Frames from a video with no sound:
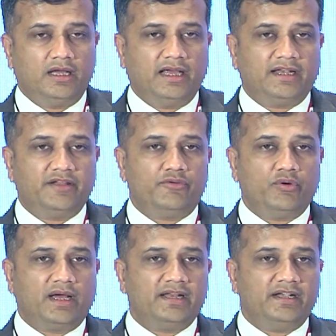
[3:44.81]
And if
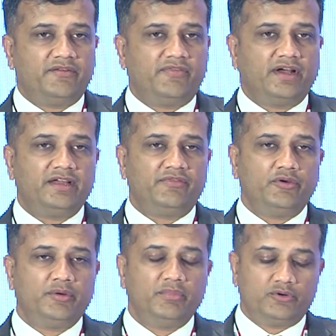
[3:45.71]
you're
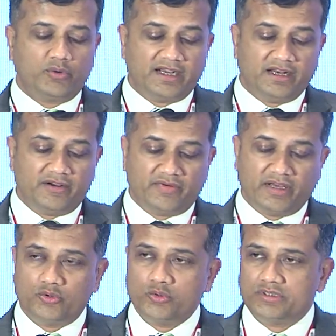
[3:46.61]
able to identify
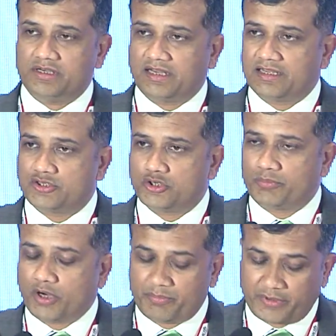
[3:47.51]
those intellectual
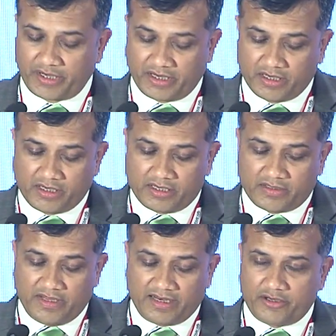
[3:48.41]
property,
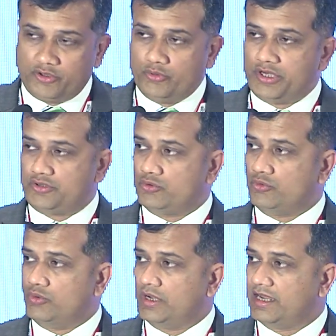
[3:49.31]
then you need
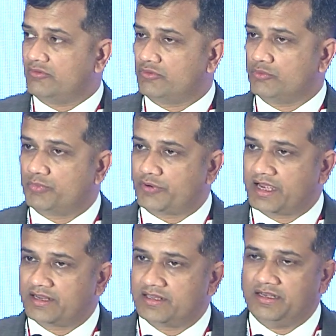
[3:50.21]
to have to
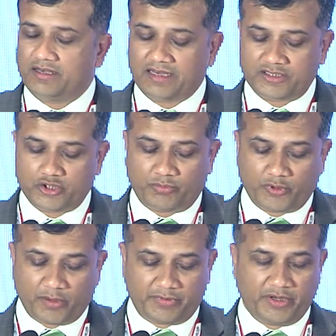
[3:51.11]
protect the intellectual
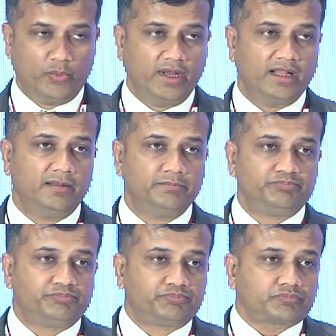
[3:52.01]
property well.
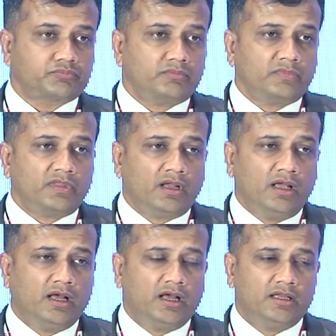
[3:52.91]

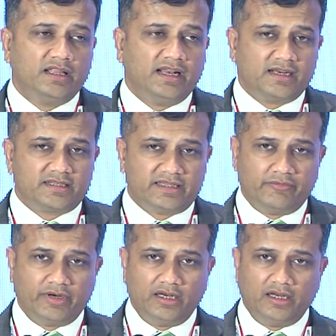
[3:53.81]
There are
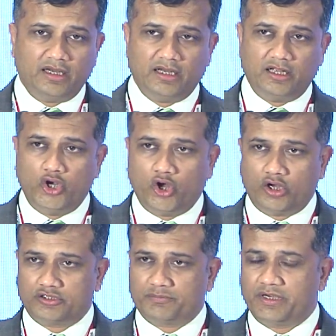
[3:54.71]
several
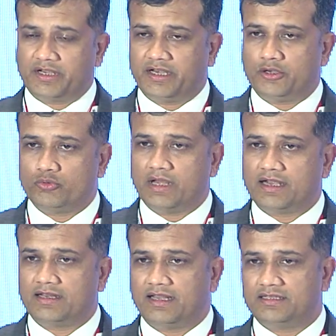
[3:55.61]
laws pertaining to
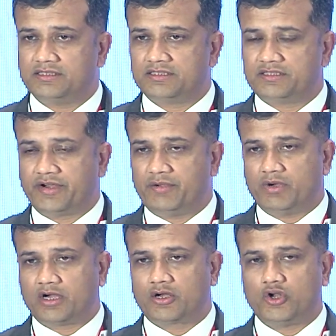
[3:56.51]
that. That is
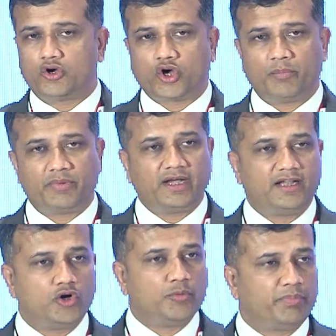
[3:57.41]
trademark law,
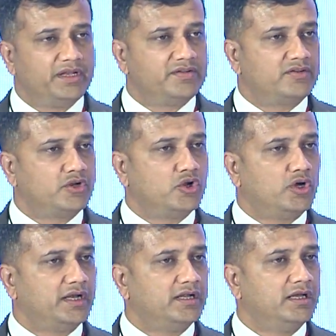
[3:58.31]
copyright law, patent
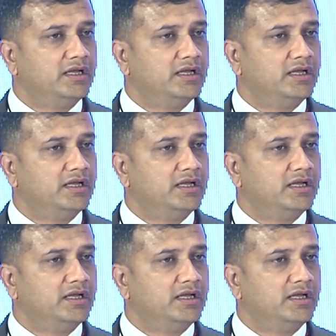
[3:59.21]
law, and